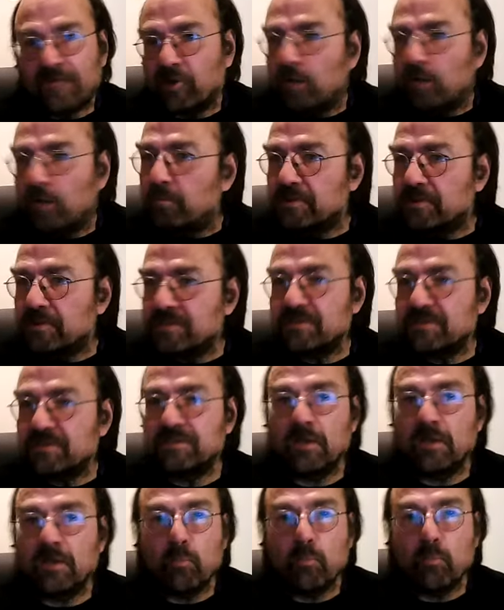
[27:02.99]
Our bodies just
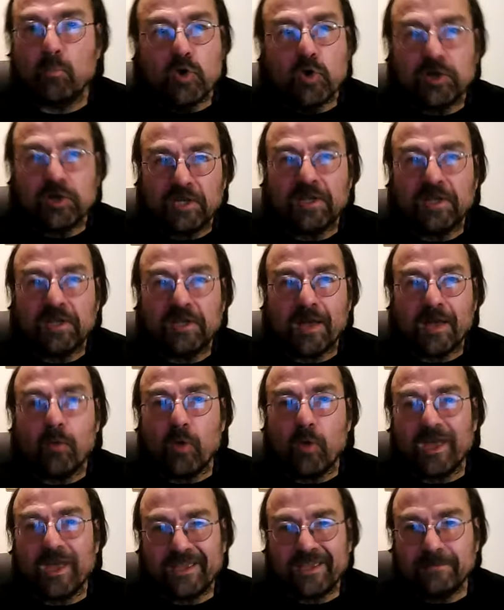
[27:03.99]
don't work in that
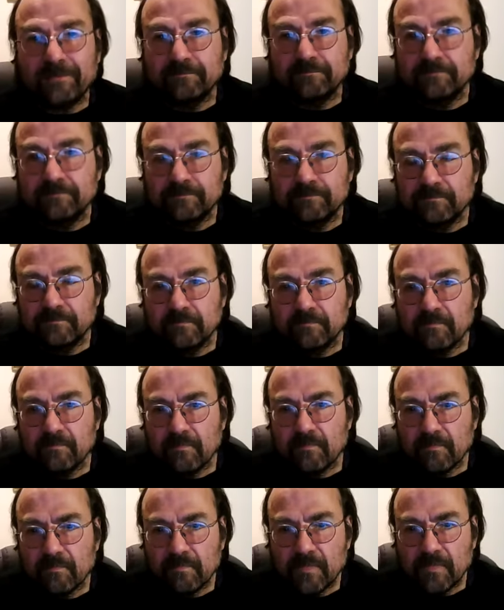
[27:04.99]
way.
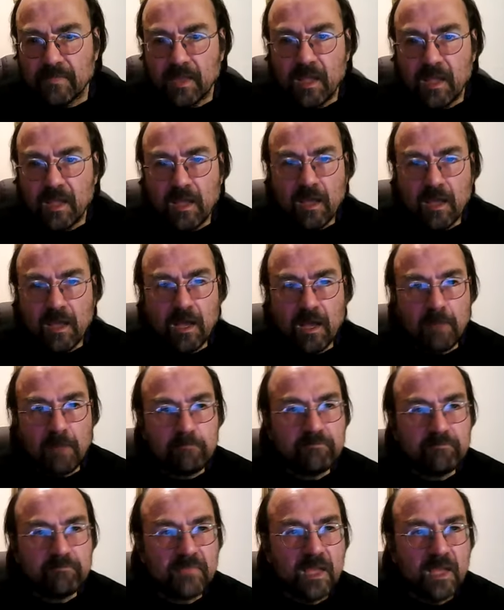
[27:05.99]
But
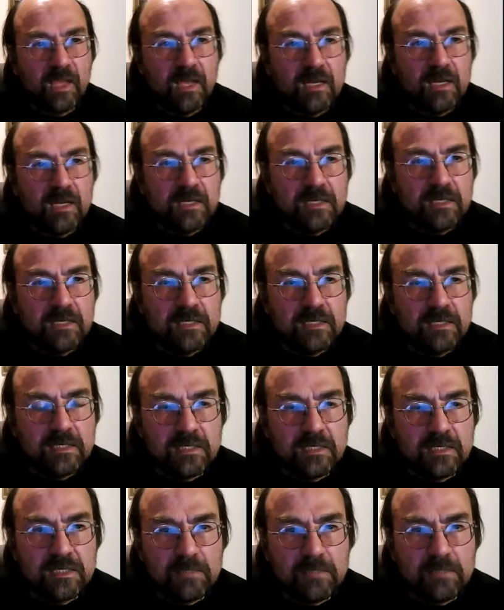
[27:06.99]

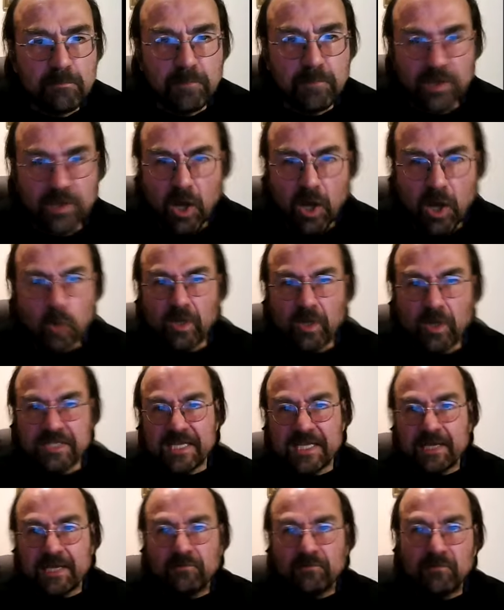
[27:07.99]
the whole
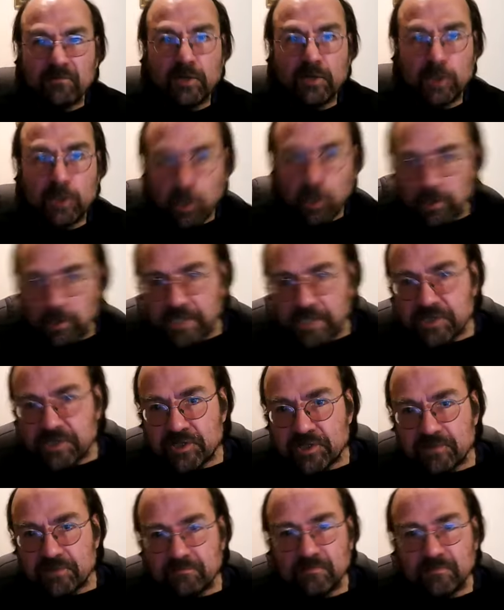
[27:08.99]
idea of
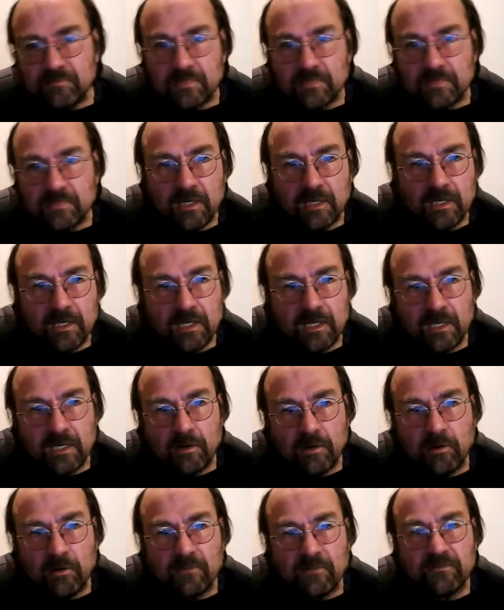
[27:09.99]
knowledge,
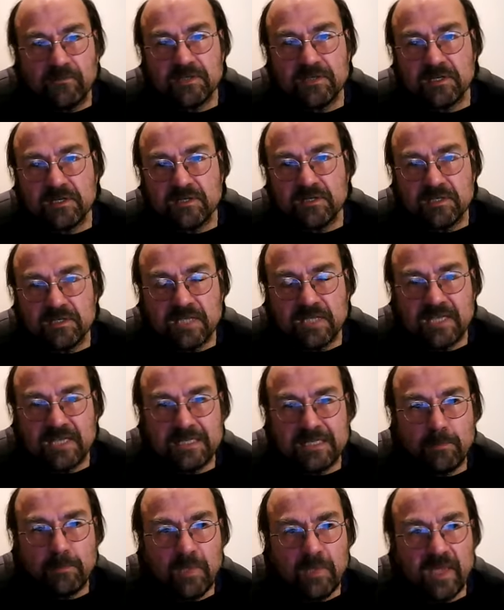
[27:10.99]
of certainty,
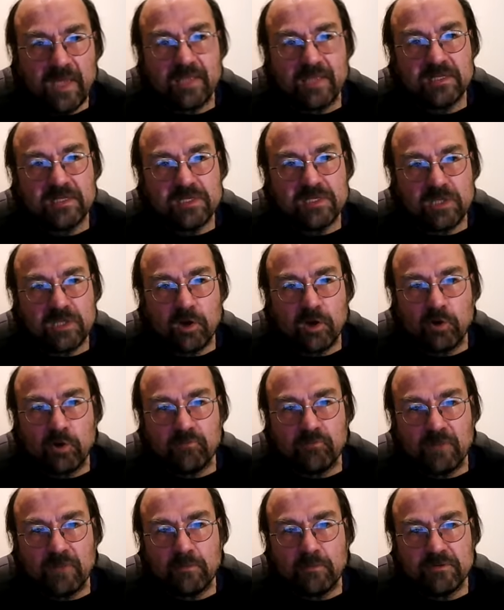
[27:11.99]
depends on
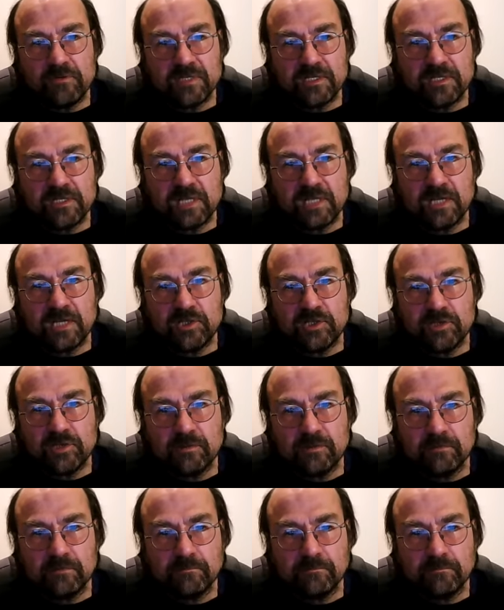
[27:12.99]
representation.